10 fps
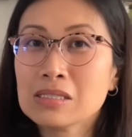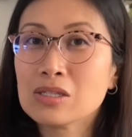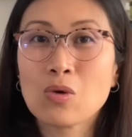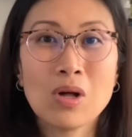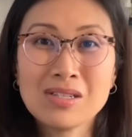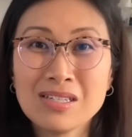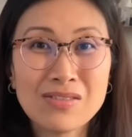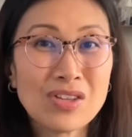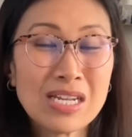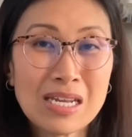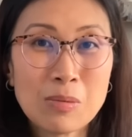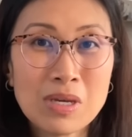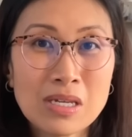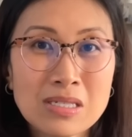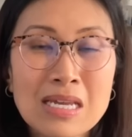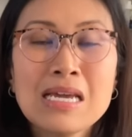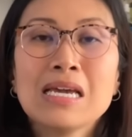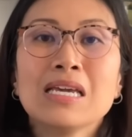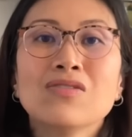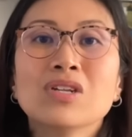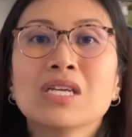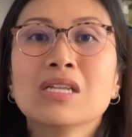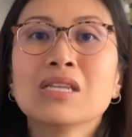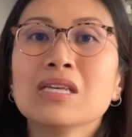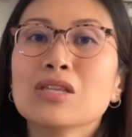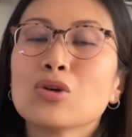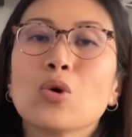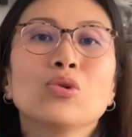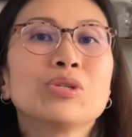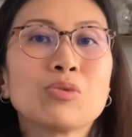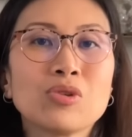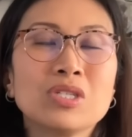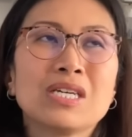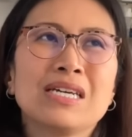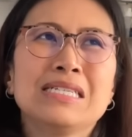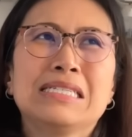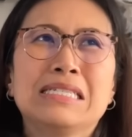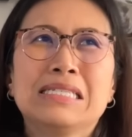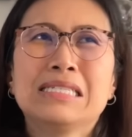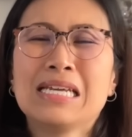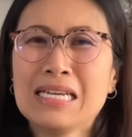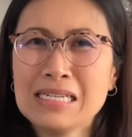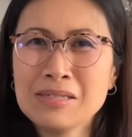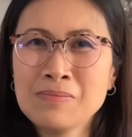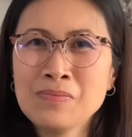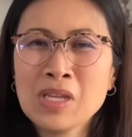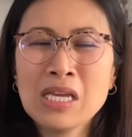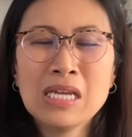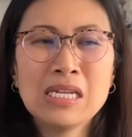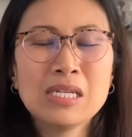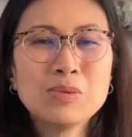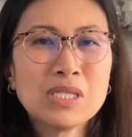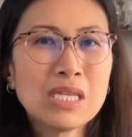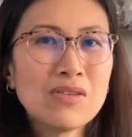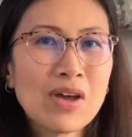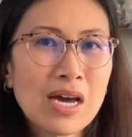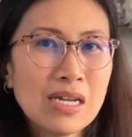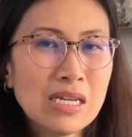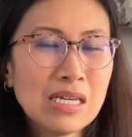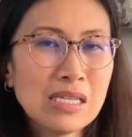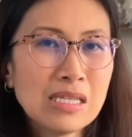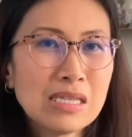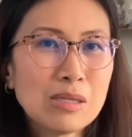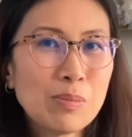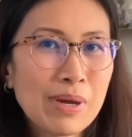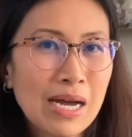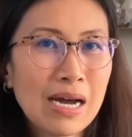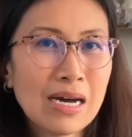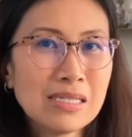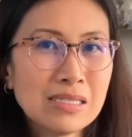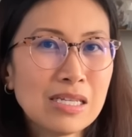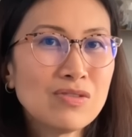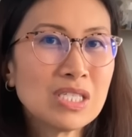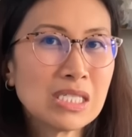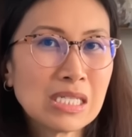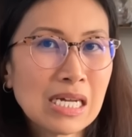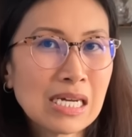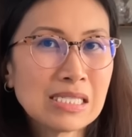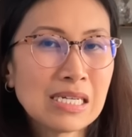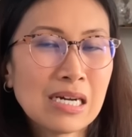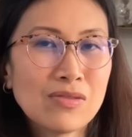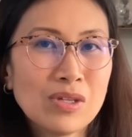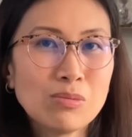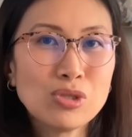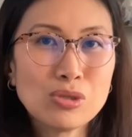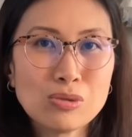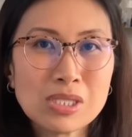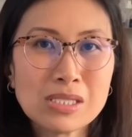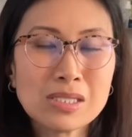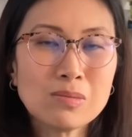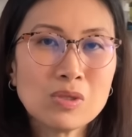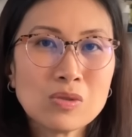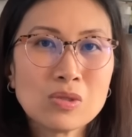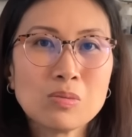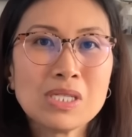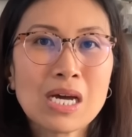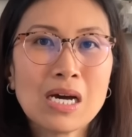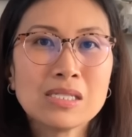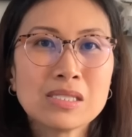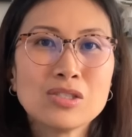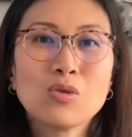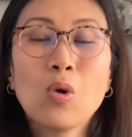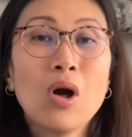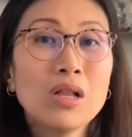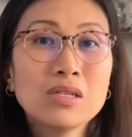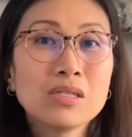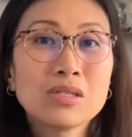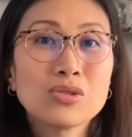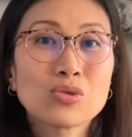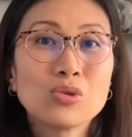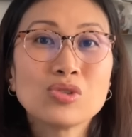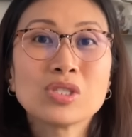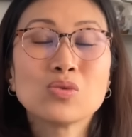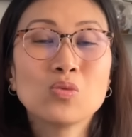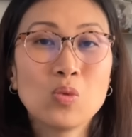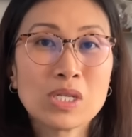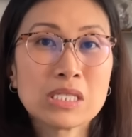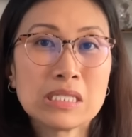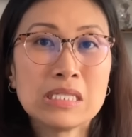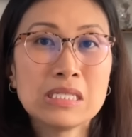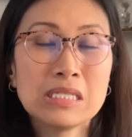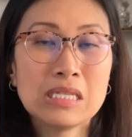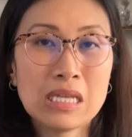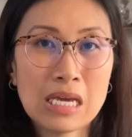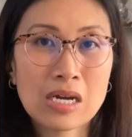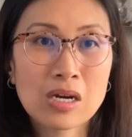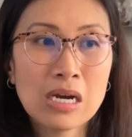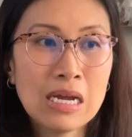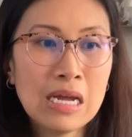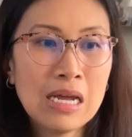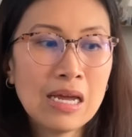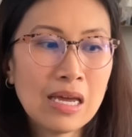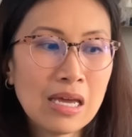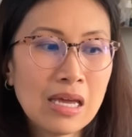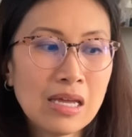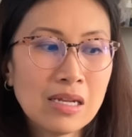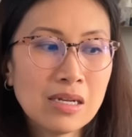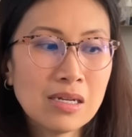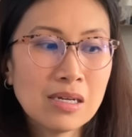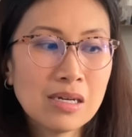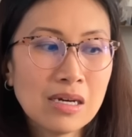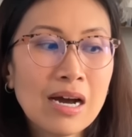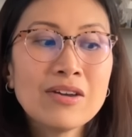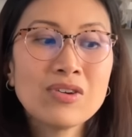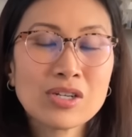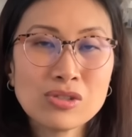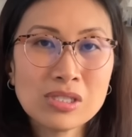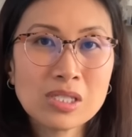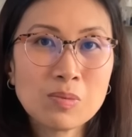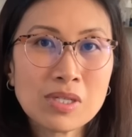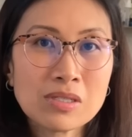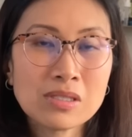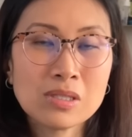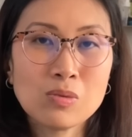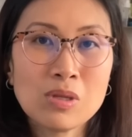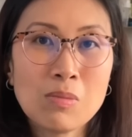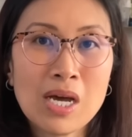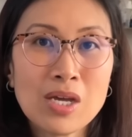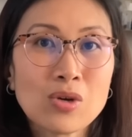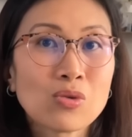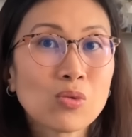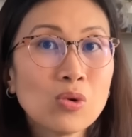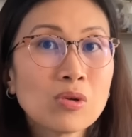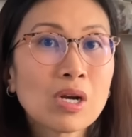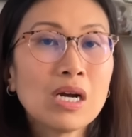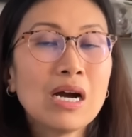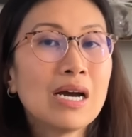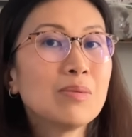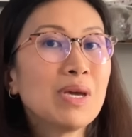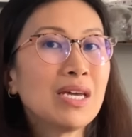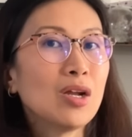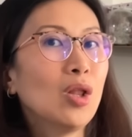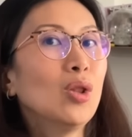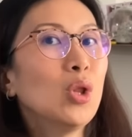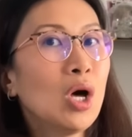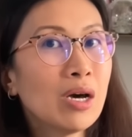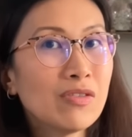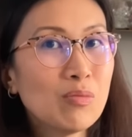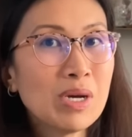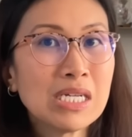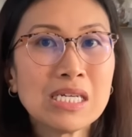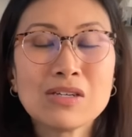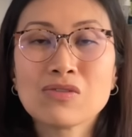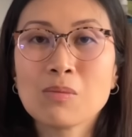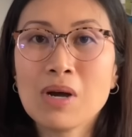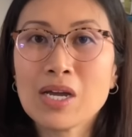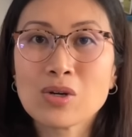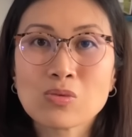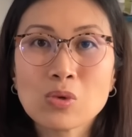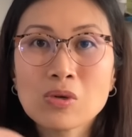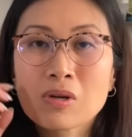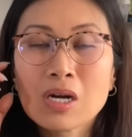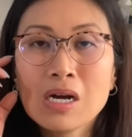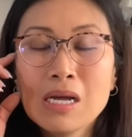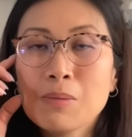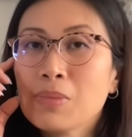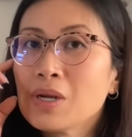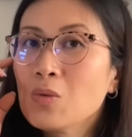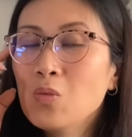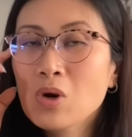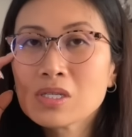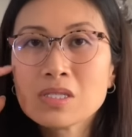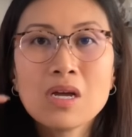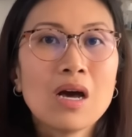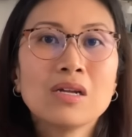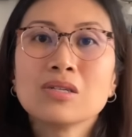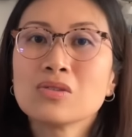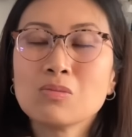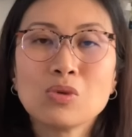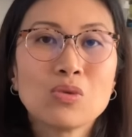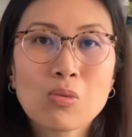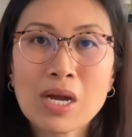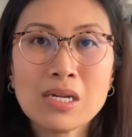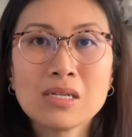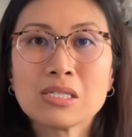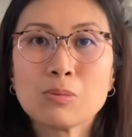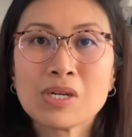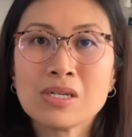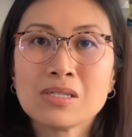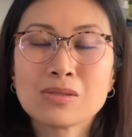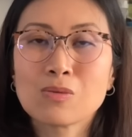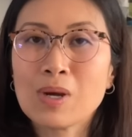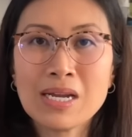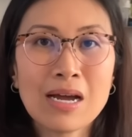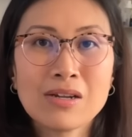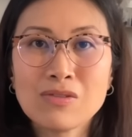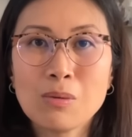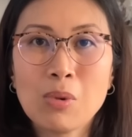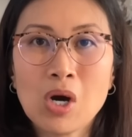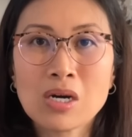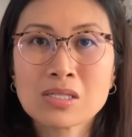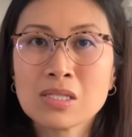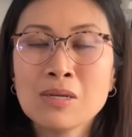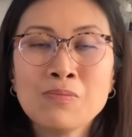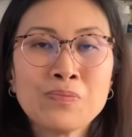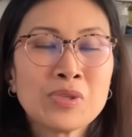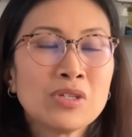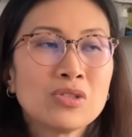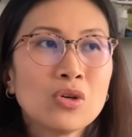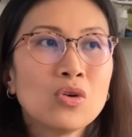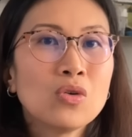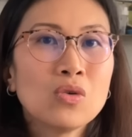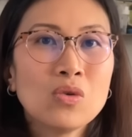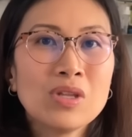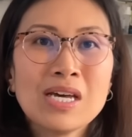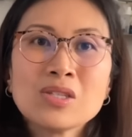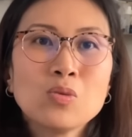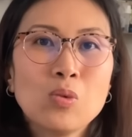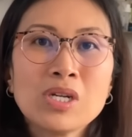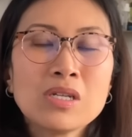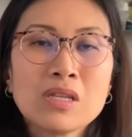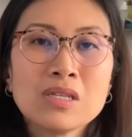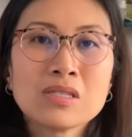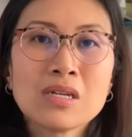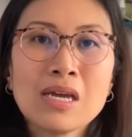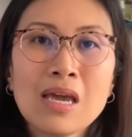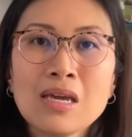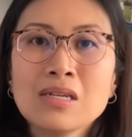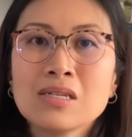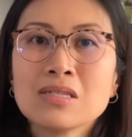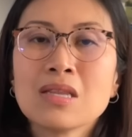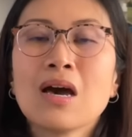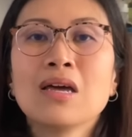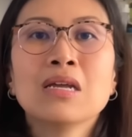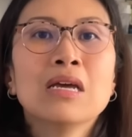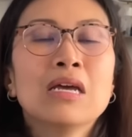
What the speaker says: quality of the nib is. Even in the gold nib or the titanium nibs that they've had in the past, they've still had to have them tuned and smoothed because the quality control just wasn't there. And I've actually experienced this with my Aurora. I paid a lot of money for my Aurora, but it was not a smooth writing experience right out of the box. So that's one of the things that I hate, is that